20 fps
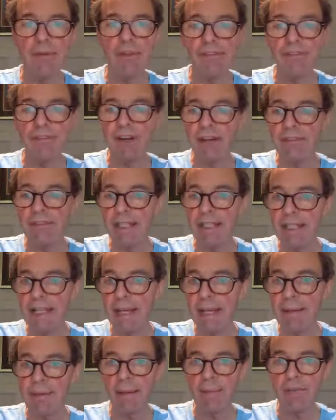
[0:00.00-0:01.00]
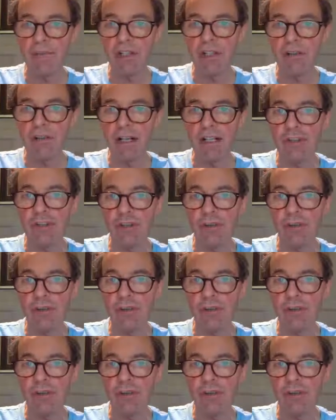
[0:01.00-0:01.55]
and the 5-day gap comes in around